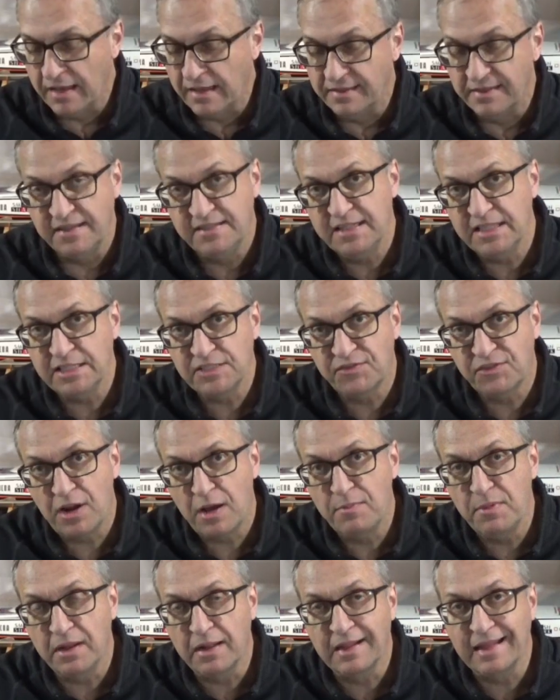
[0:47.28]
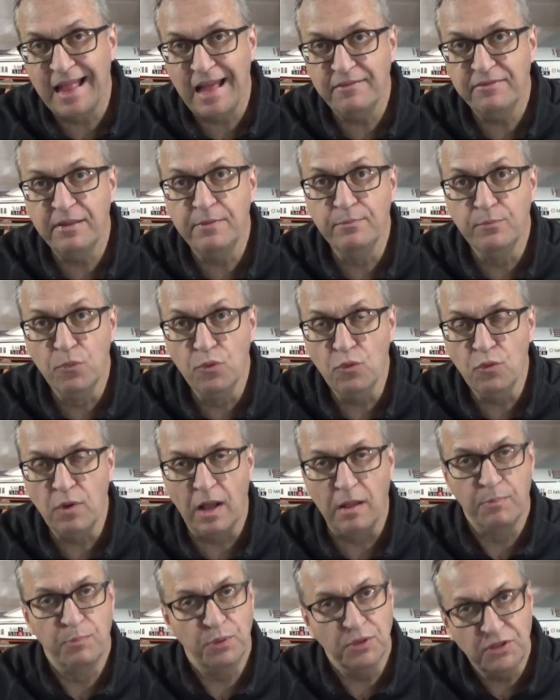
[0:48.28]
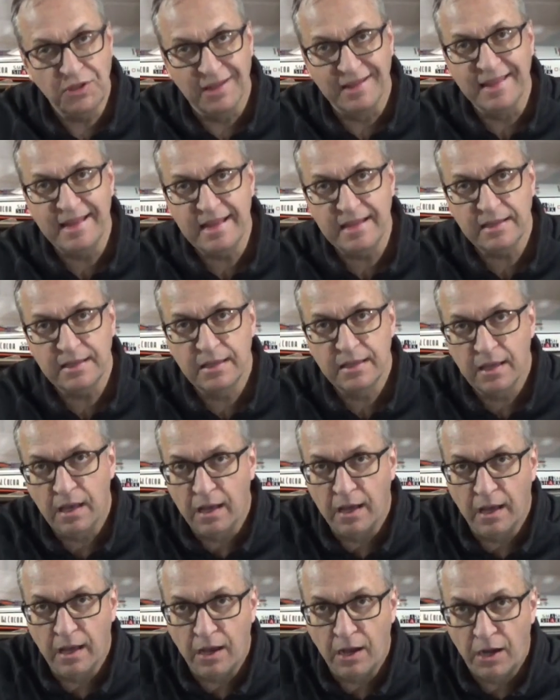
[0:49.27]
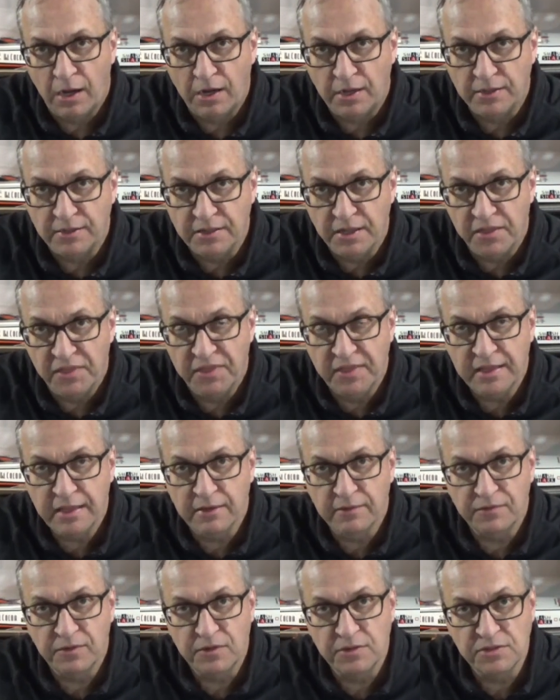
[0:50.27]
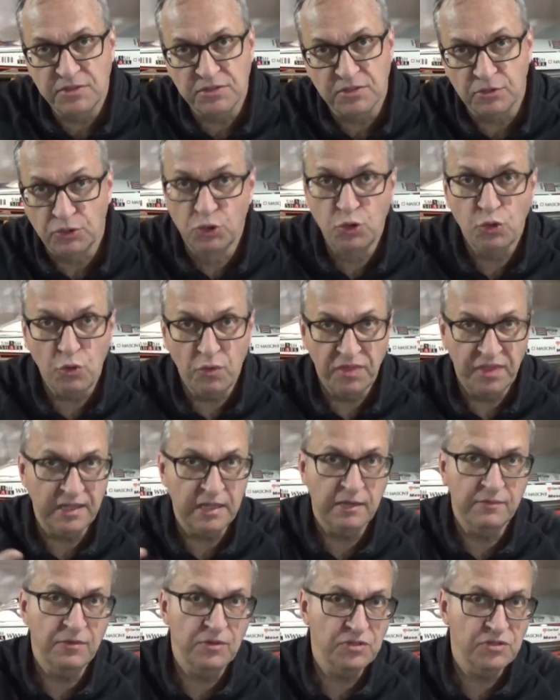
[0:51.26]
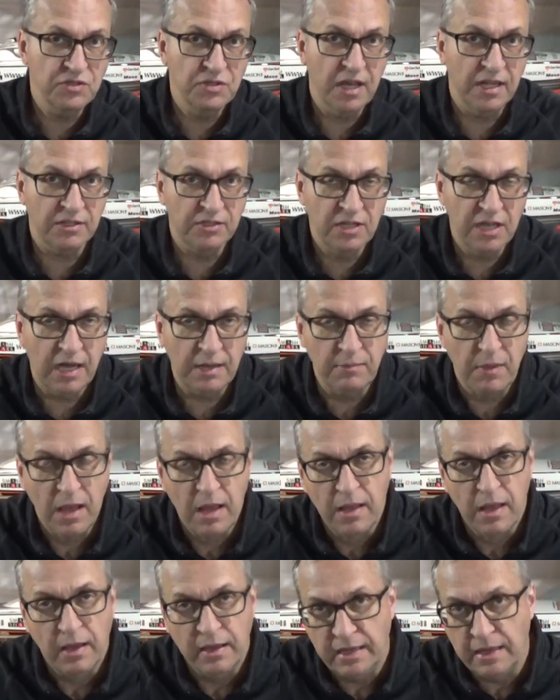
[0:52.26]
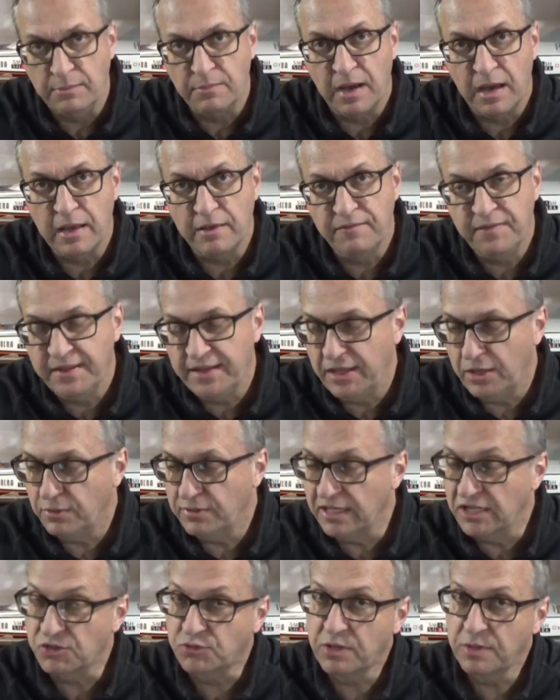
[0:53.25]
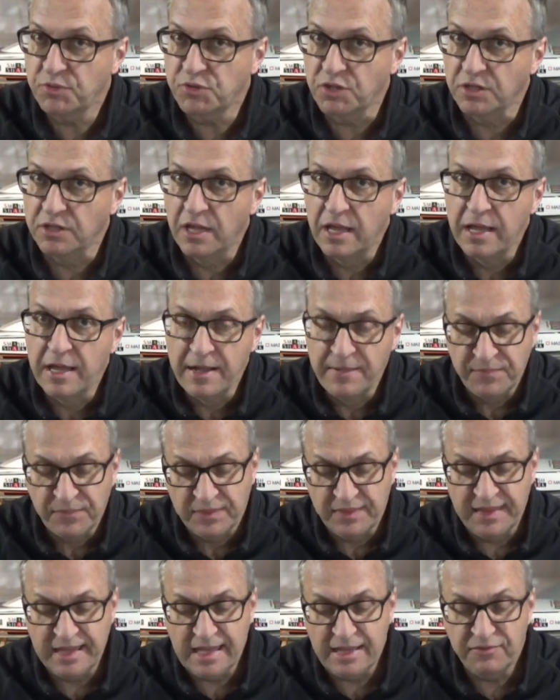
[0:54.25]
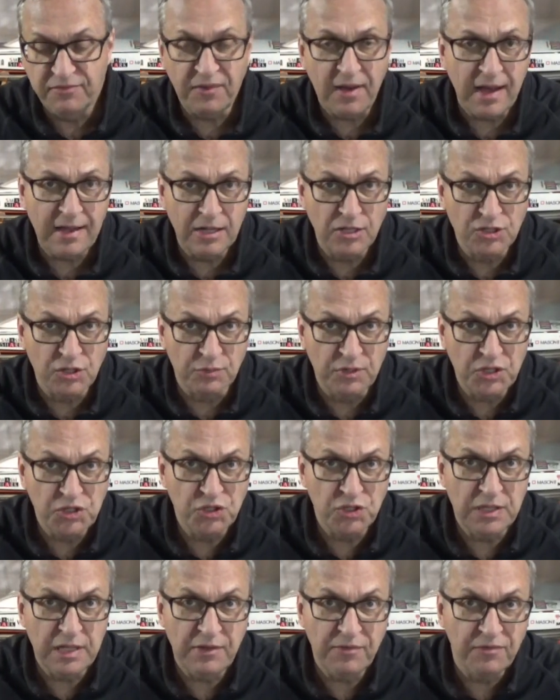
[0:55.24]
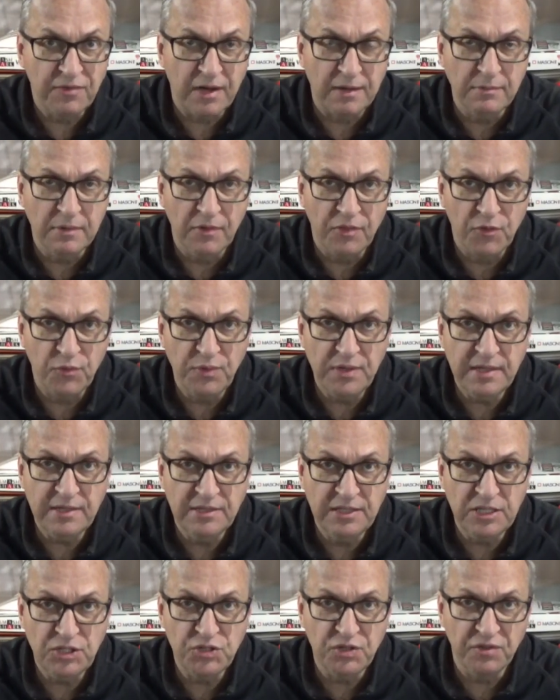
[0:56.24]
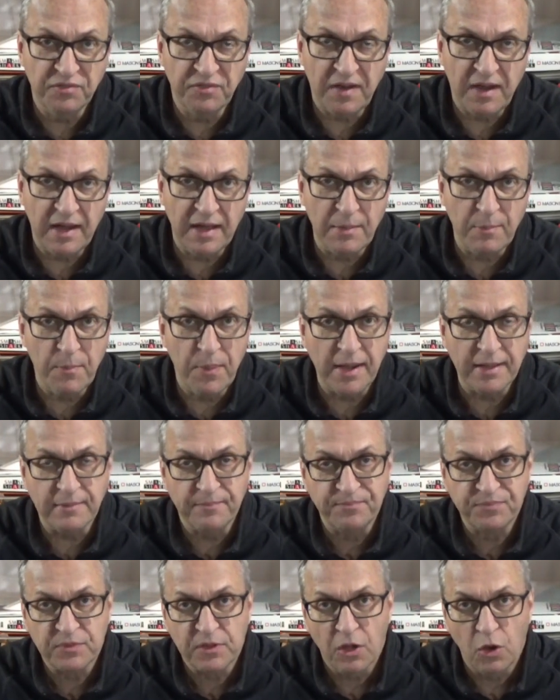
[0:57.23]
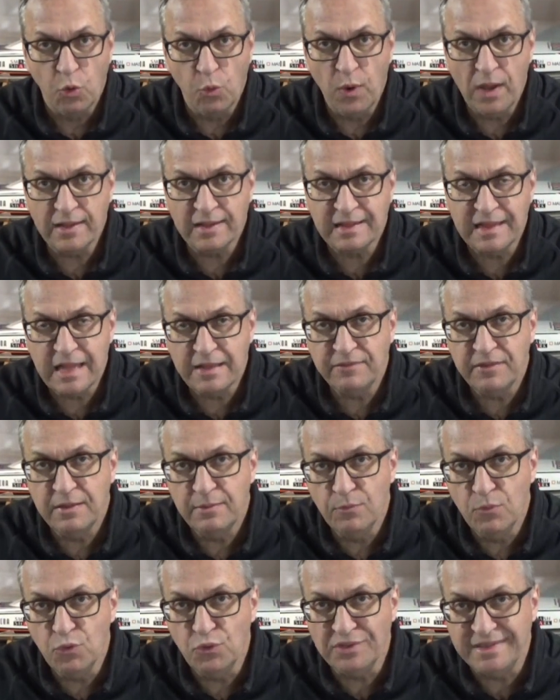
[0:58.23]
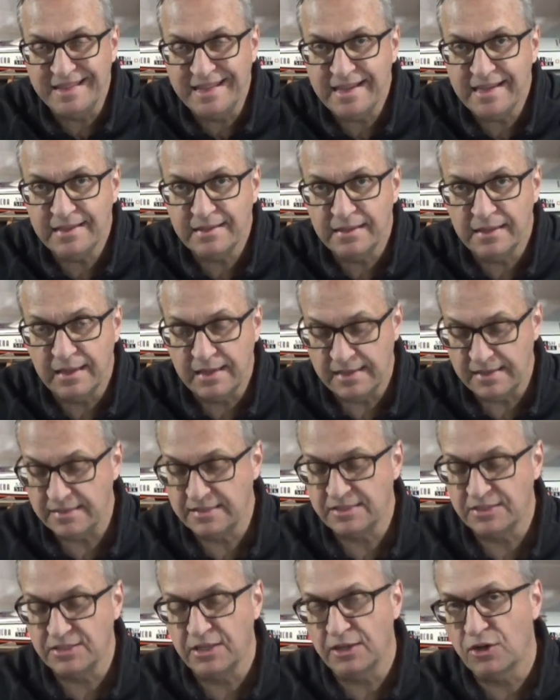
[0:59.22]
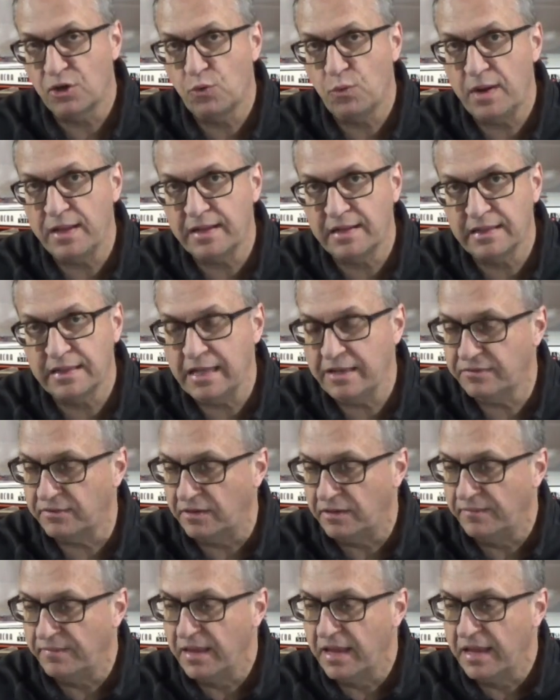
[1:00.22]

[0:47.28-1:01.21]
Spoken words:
This is from Clavinmu. I'll put the link on Thingiverse to thingiverse.com in my video description. The file is originally from a 3Digify, but what Clavinmu did is quite clever.